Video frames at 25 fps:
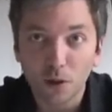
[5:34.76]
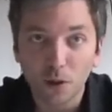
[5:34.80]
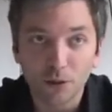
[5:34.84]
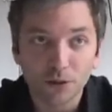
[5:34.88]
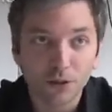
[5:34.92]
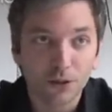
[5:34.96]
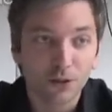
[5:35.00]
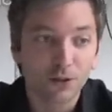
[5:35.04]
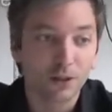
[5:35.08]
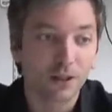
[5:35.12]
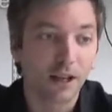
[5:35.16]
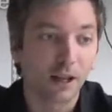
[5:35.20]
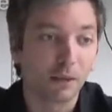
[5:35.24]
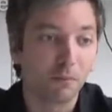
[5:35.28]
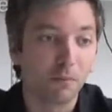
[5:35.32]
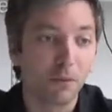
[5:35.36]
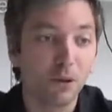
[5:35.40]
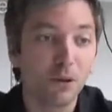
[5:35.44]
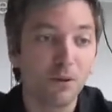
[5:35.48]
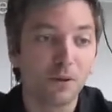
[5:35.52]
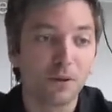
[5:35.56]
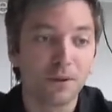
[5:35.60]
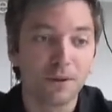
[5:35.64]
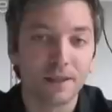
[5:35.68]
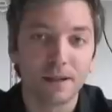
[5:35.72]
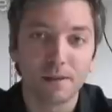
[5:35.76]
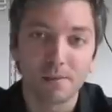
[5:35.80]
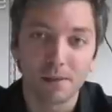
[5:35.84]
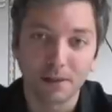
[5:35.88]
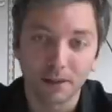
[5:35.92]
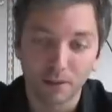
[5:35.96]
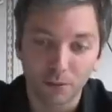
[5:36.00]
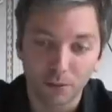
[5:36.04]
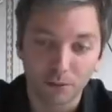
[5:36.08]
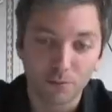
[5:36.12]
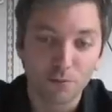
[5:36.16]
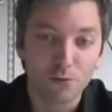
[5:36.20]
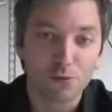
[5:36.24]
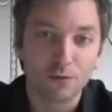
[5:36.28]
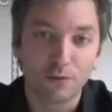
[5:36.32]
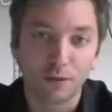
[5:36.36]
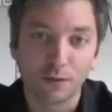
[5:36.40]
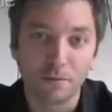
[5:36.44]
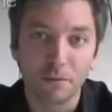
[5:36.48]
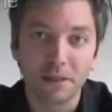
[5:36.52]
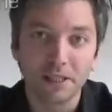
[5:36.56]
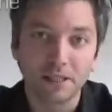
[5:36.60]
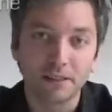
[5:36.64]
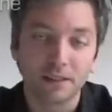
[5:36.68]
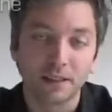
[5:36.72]
just like blow on them and they would move
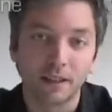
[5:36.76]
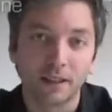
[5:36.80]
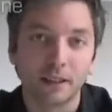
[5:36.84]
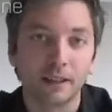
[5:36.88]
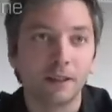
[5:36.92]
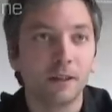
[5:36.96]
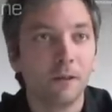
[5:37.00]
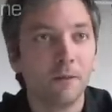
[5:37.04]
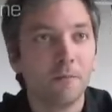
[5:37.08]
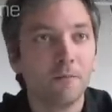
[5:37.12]
amazingly,